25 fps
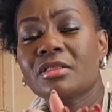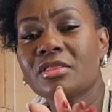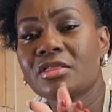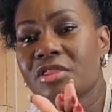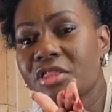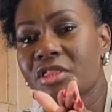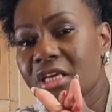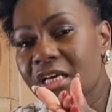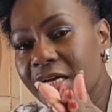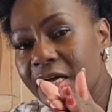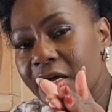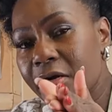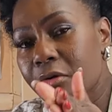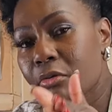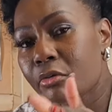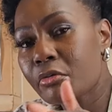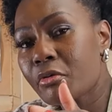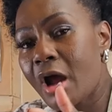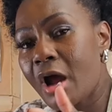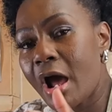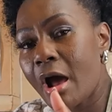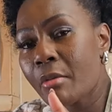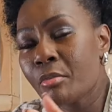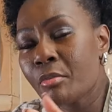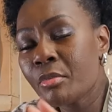thicker
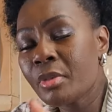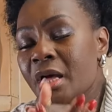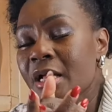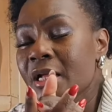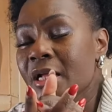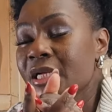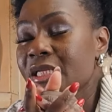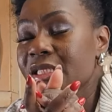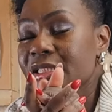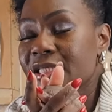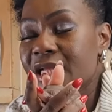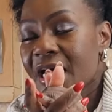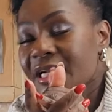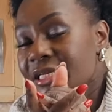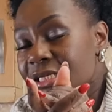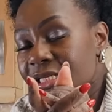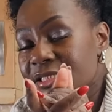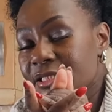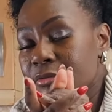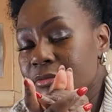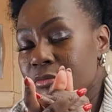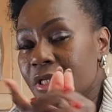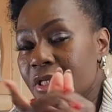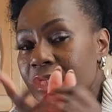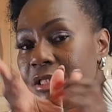crumb. That
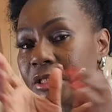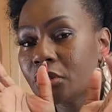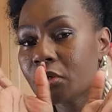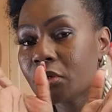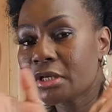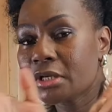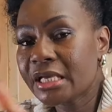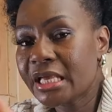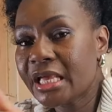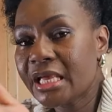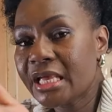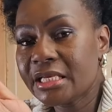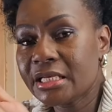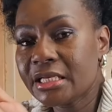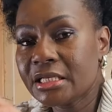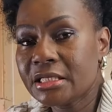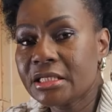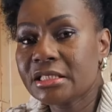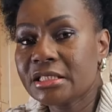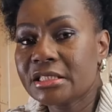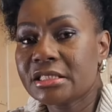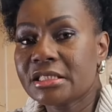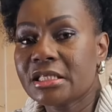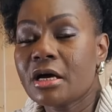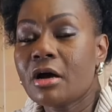doesn't mean your cake in
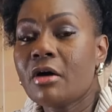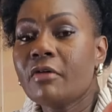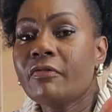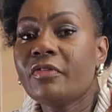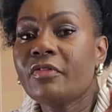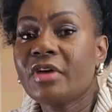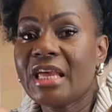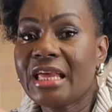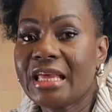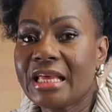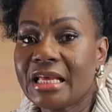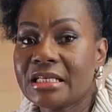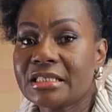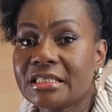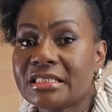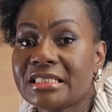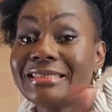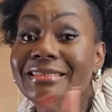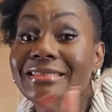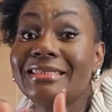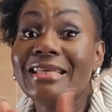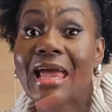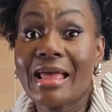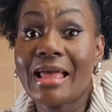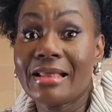itself is
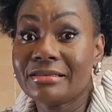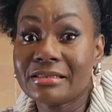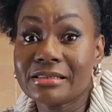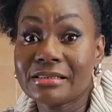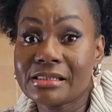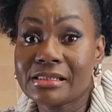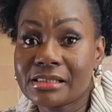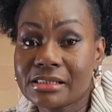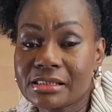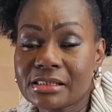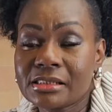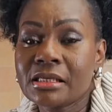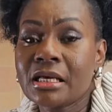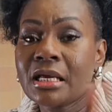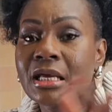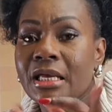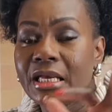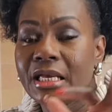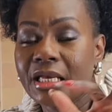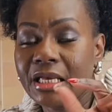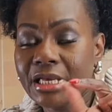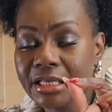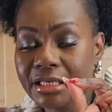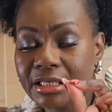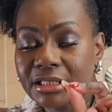dense.
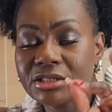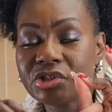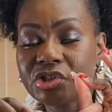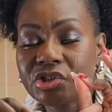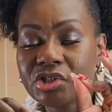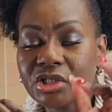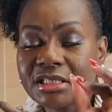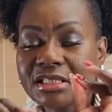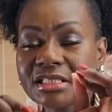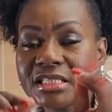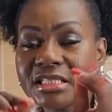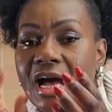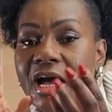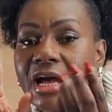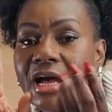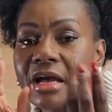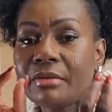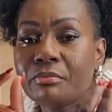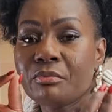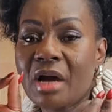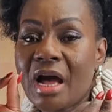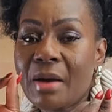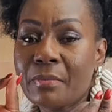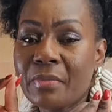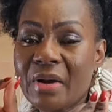It is just
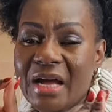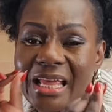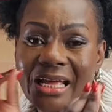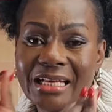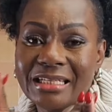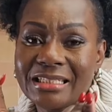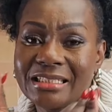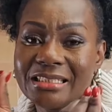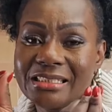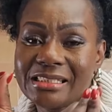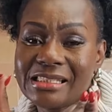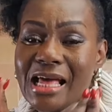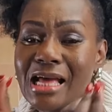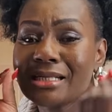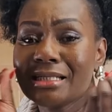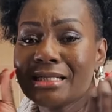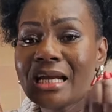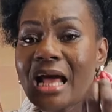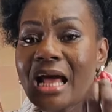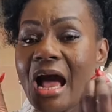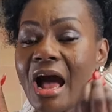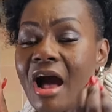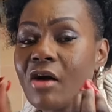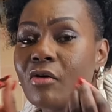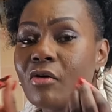that by understanding
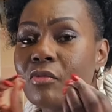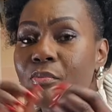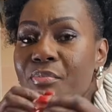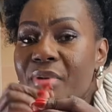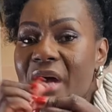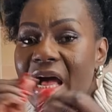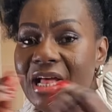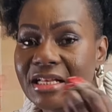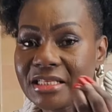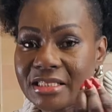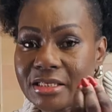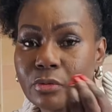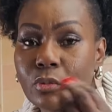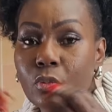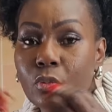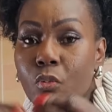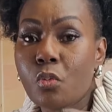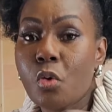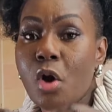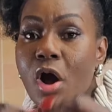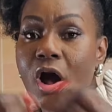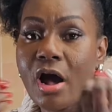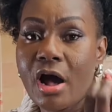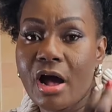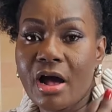how butter
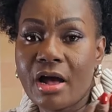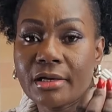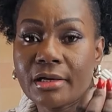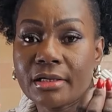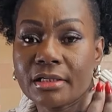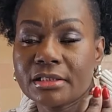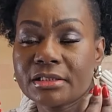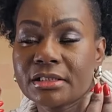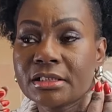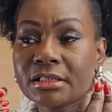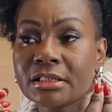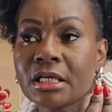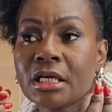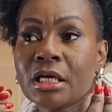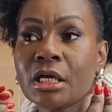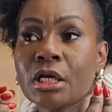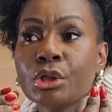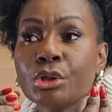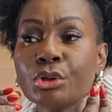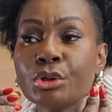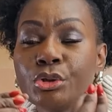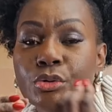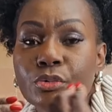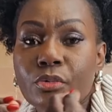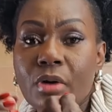works,
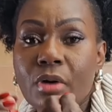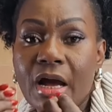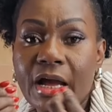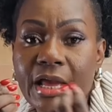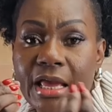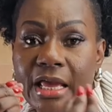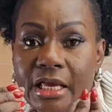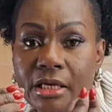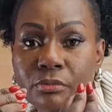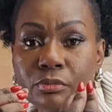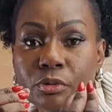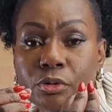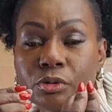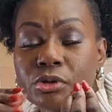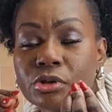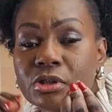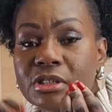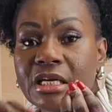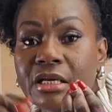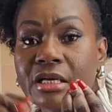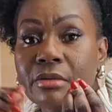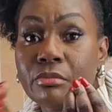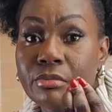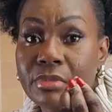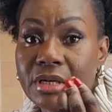you are able to
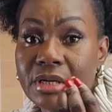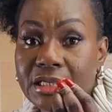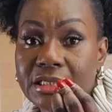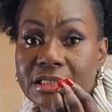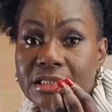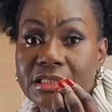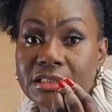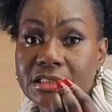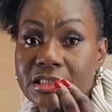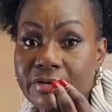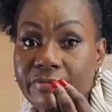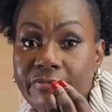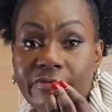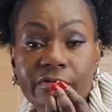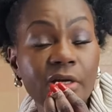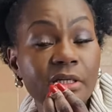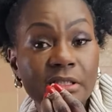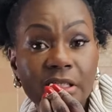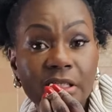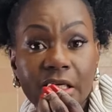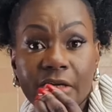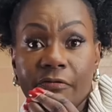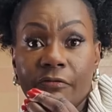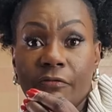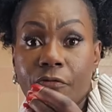then make
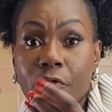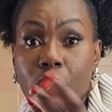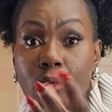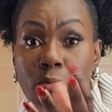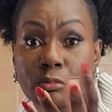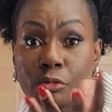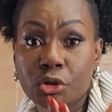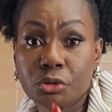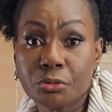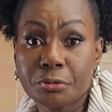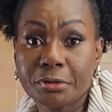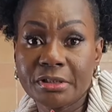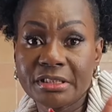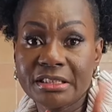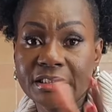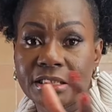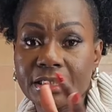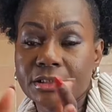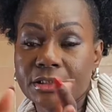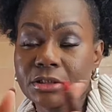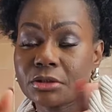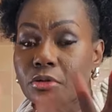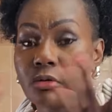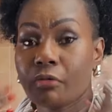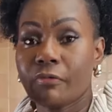different informed
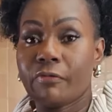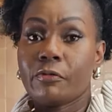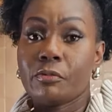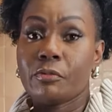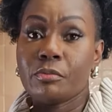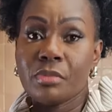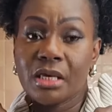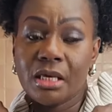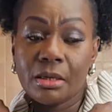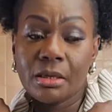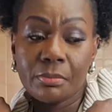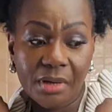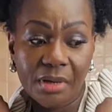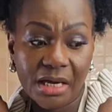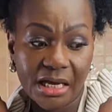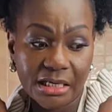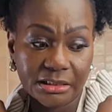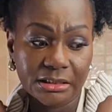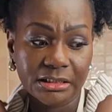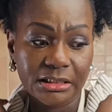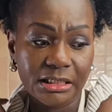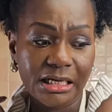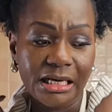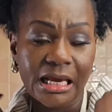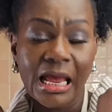choices. So for me
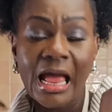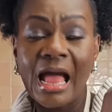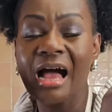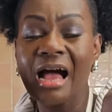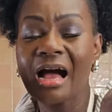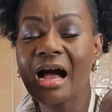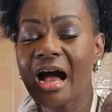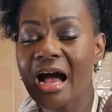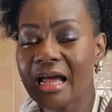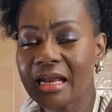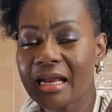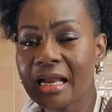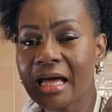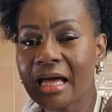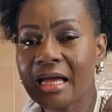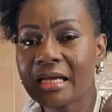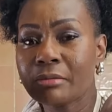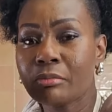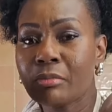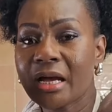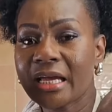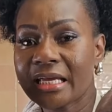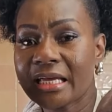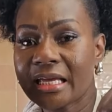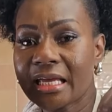personally, I like
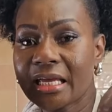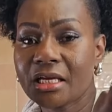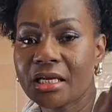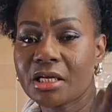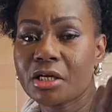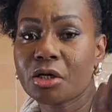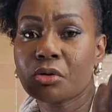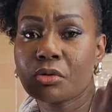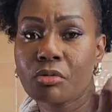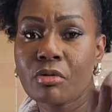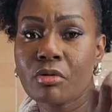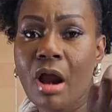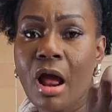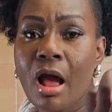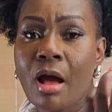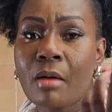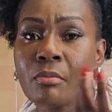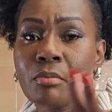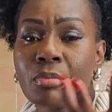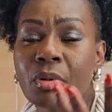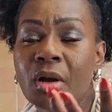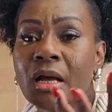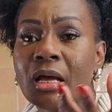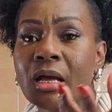my cake crumb